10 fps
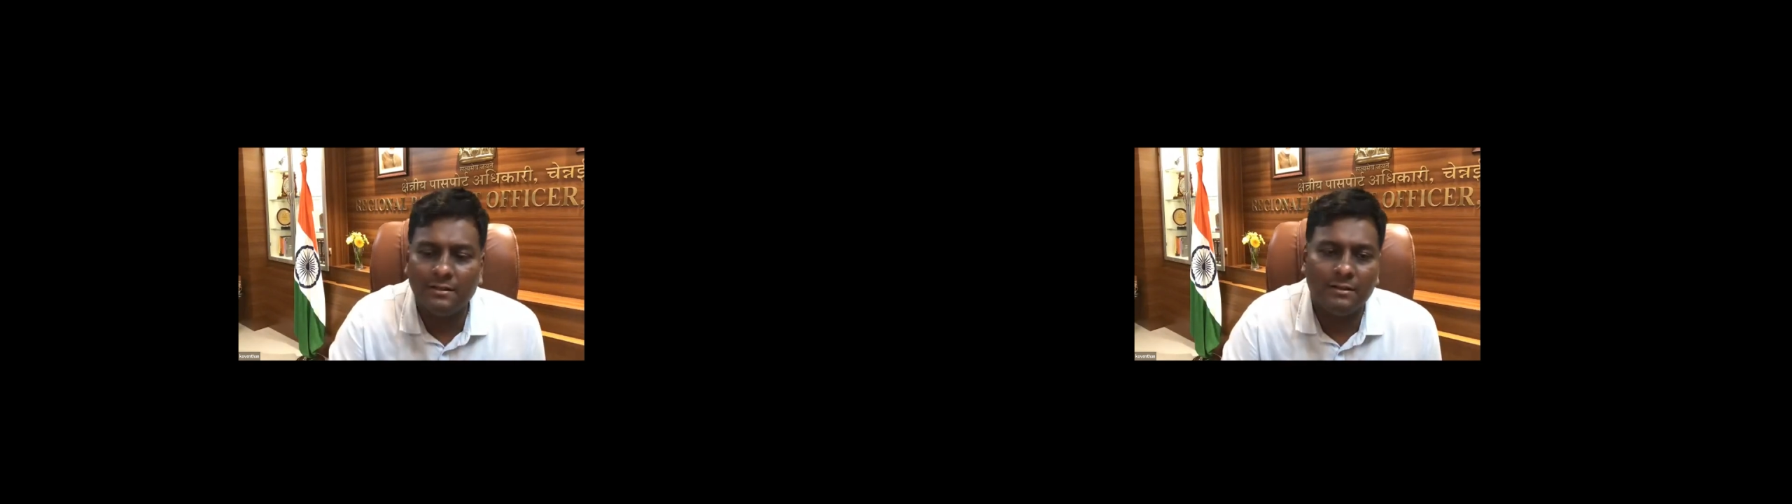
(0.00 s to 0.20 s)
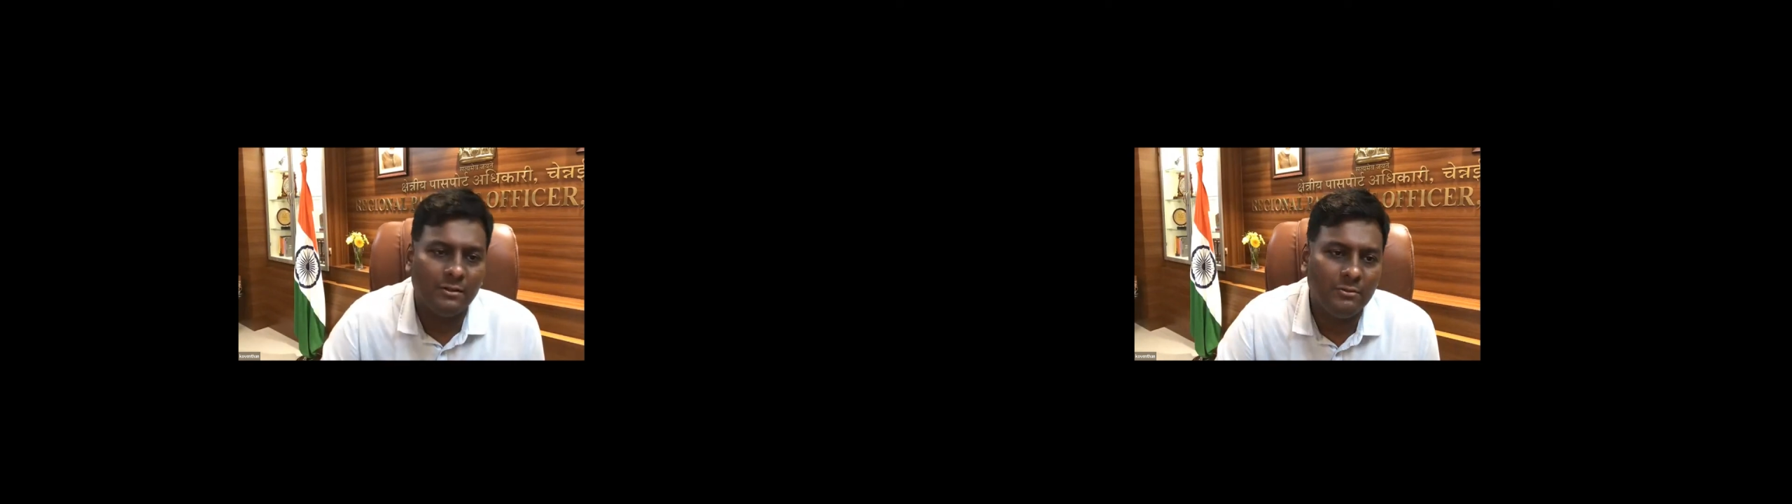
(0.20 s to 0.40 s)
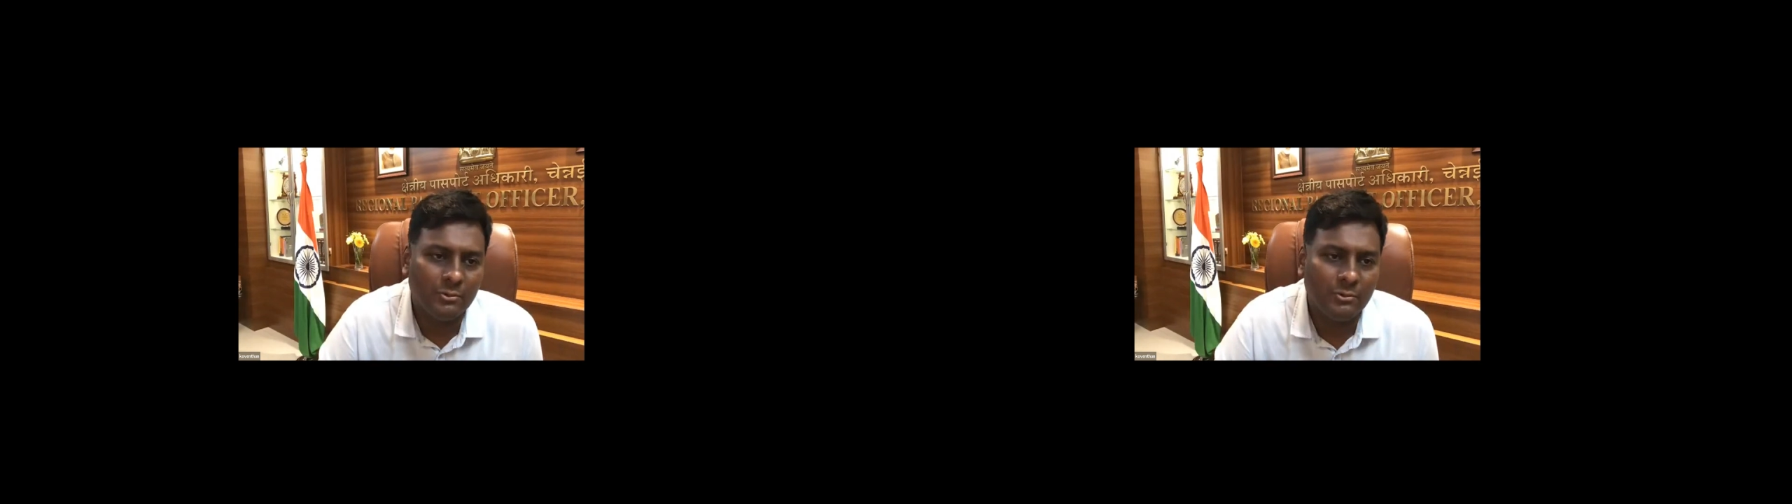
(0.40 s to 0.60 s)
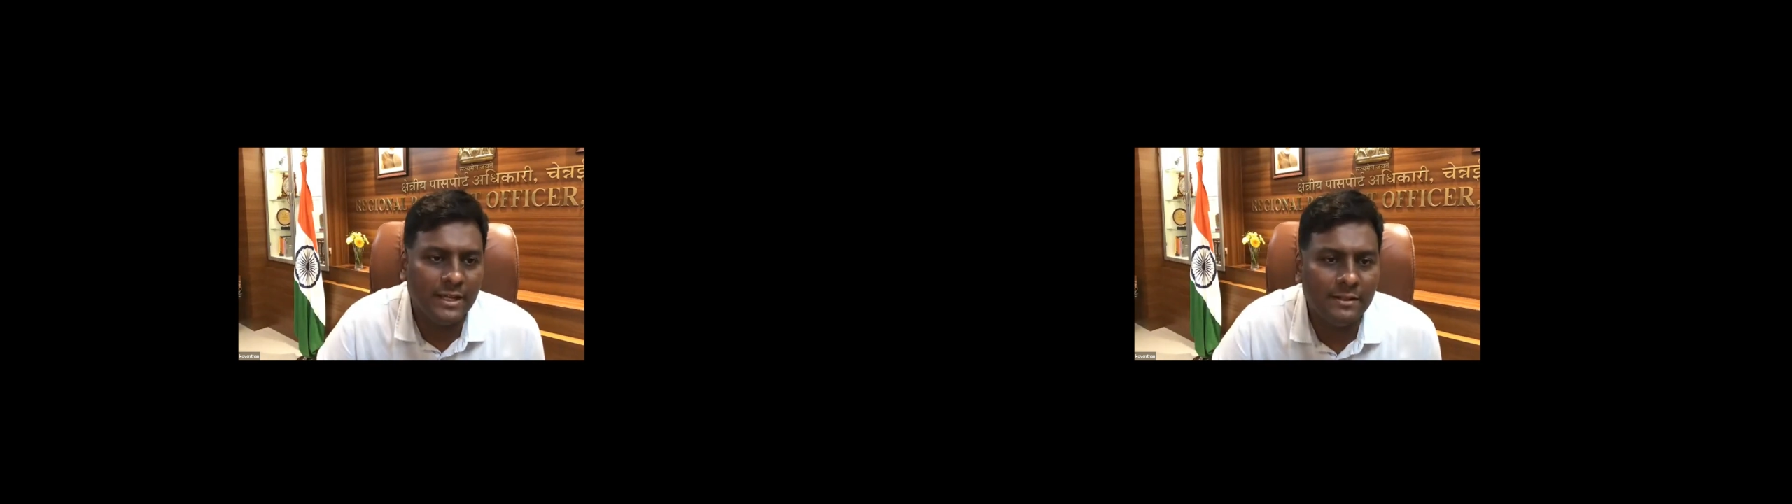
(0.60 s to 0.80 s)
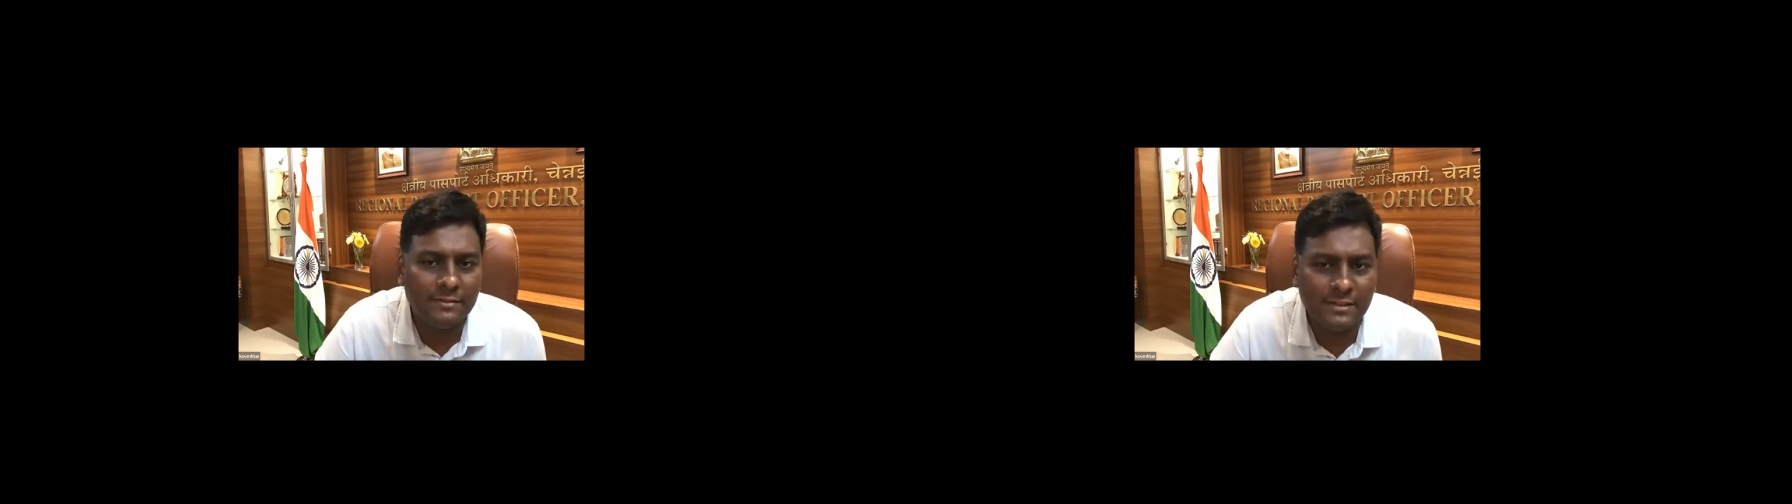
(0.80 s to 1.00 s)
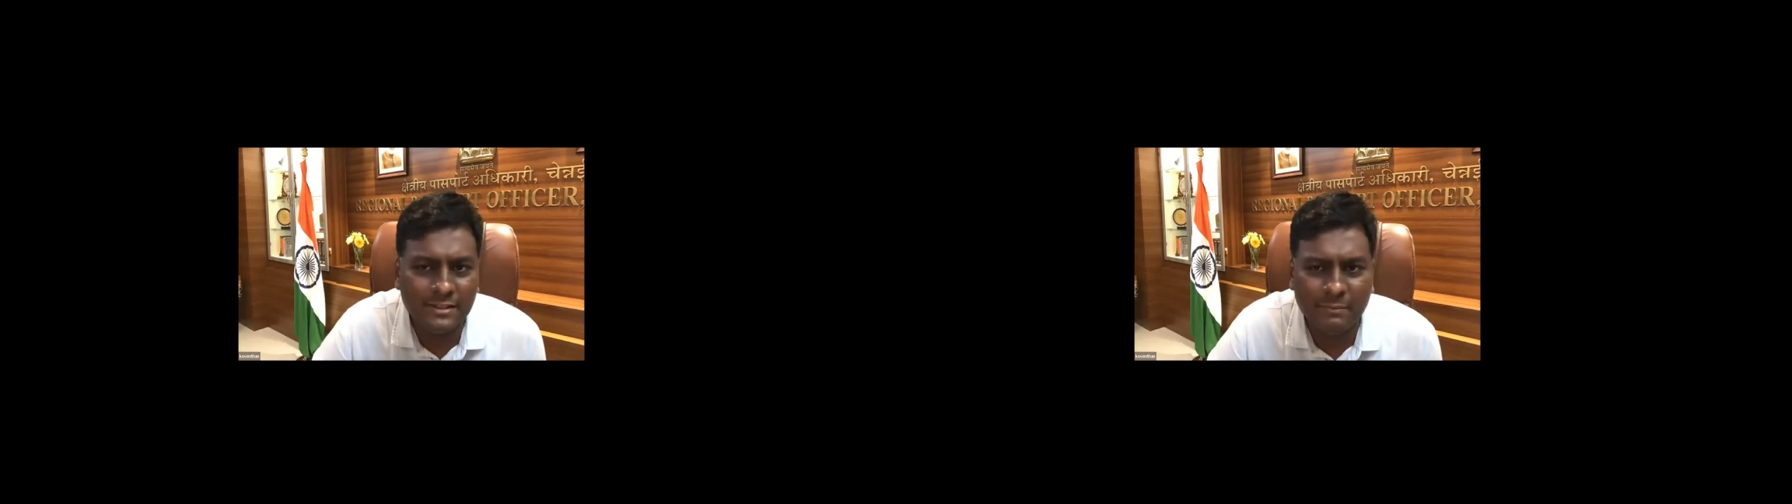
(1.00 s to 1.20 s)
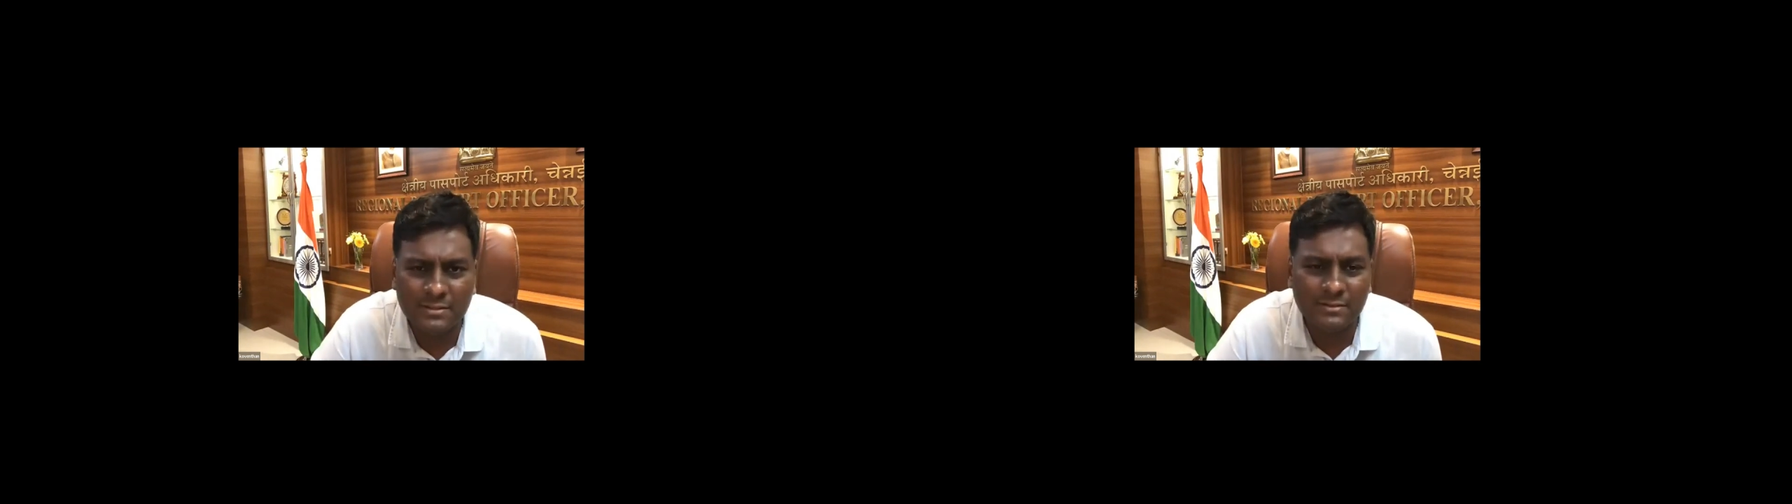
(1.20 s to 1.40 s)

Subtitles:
to take this examination.